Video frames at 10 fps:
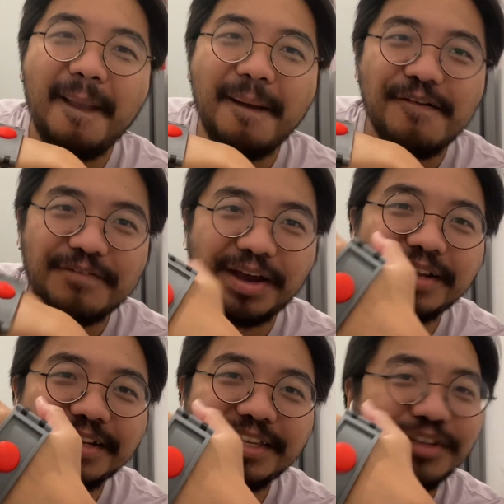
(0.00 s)

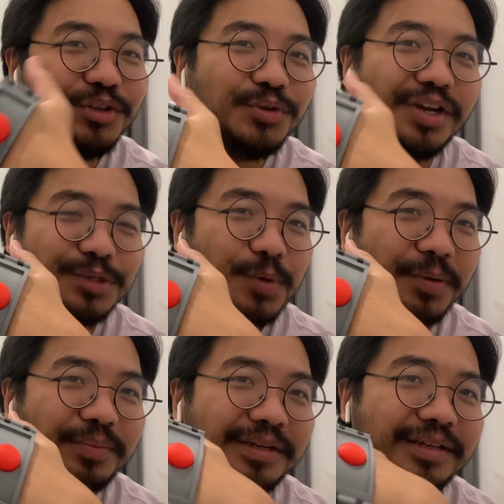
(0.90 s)
Finally, a new dice
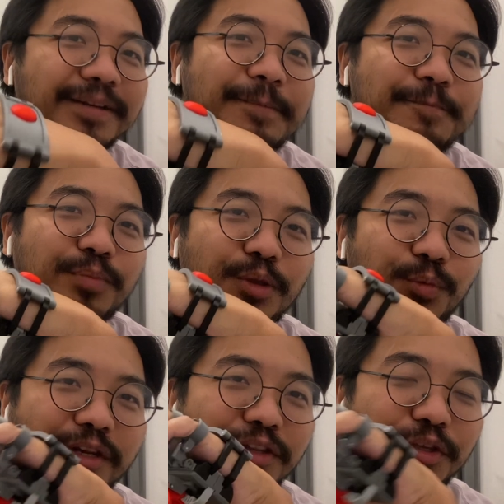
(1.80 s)
weapon
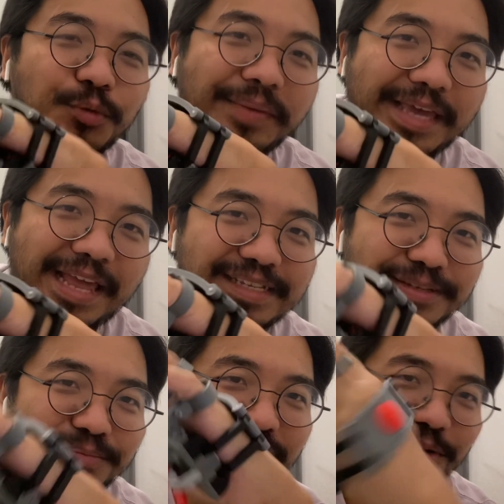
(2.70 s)
with a new
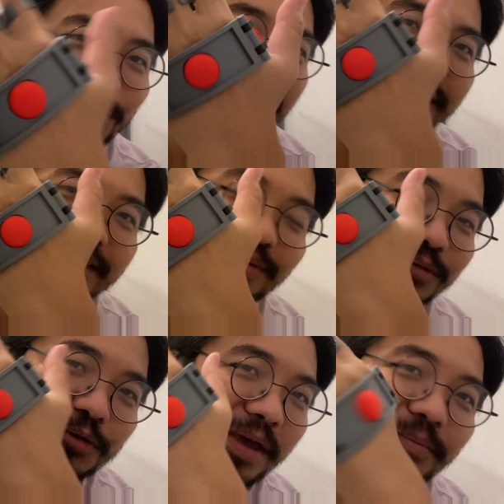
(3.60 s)
mechanism that works. I'm
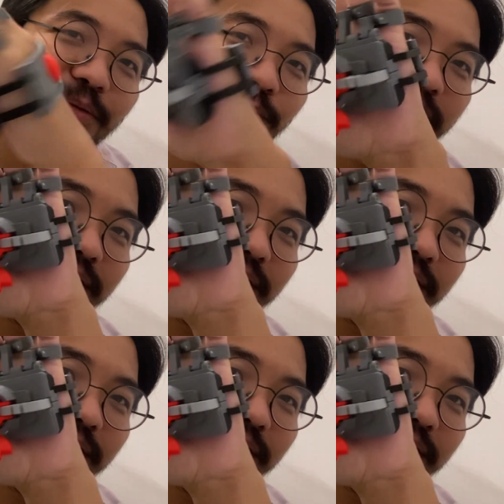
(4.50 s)
so happy with this